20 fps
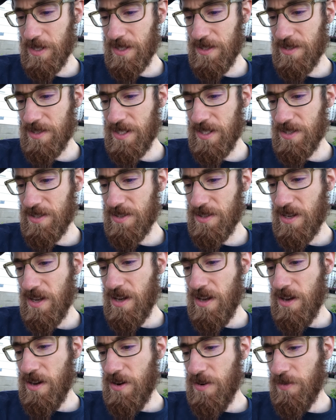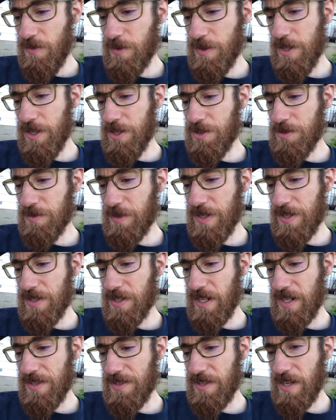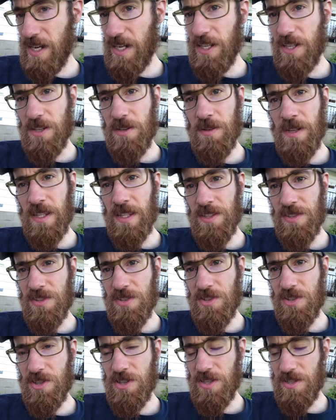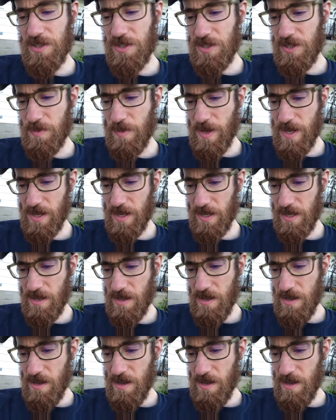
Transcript: It says, "For this reason I say to you," and this is Jesus speaking,